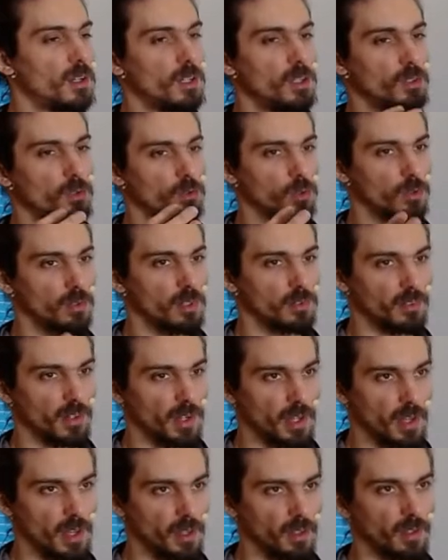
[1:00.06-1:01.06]
to the
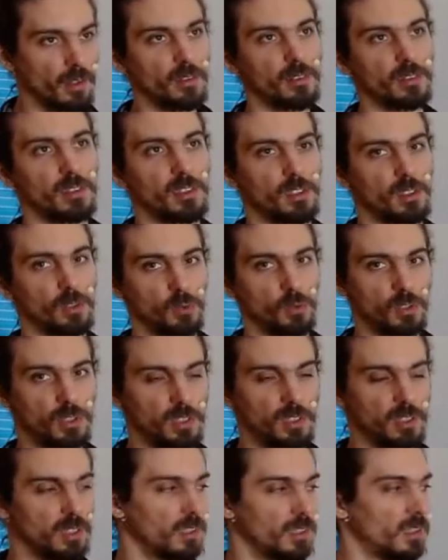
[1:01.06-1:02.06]
triangles to
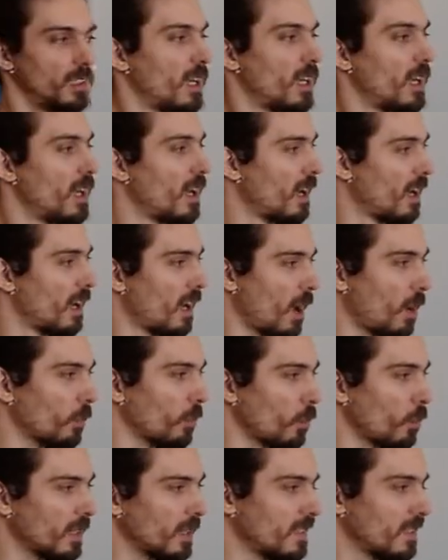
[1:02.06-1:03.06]
see how
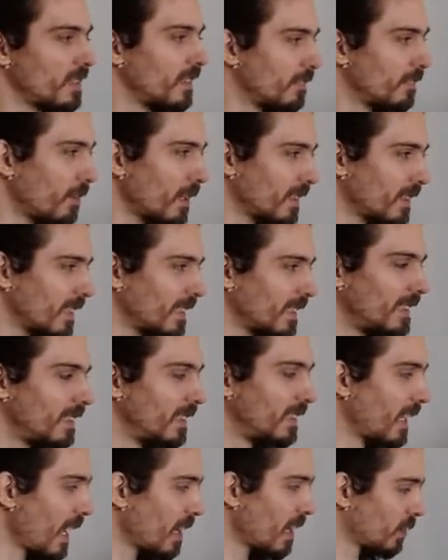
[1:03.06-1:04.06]
what what does this
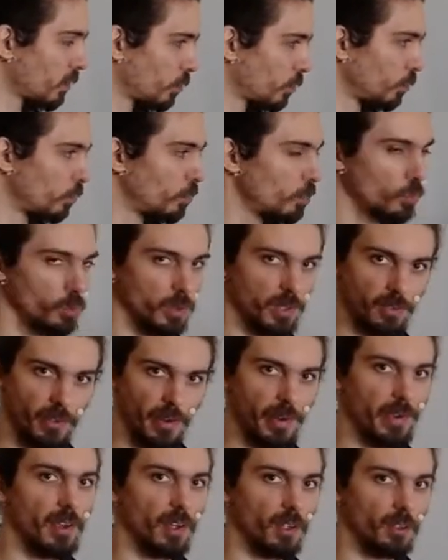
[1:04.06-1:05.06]
has to do with
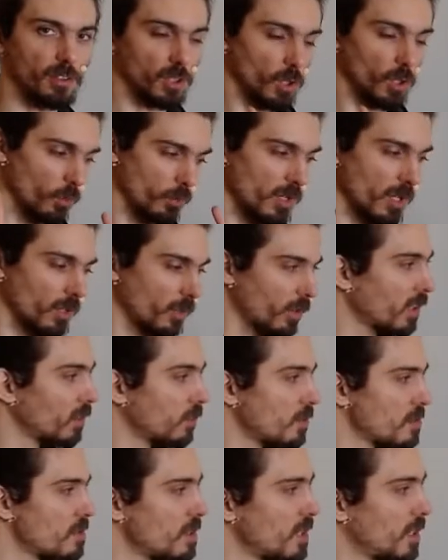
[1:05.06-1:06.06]
triangles. We are going to
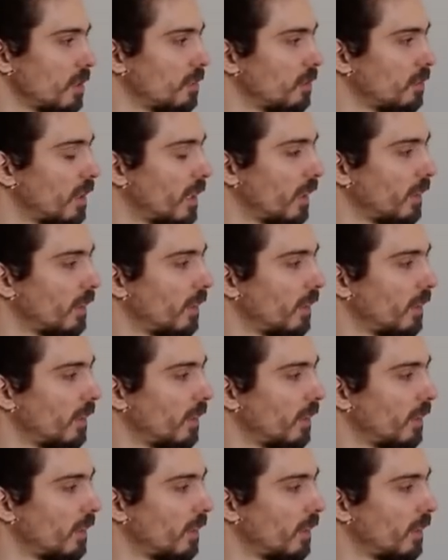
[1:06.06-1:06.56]
see today.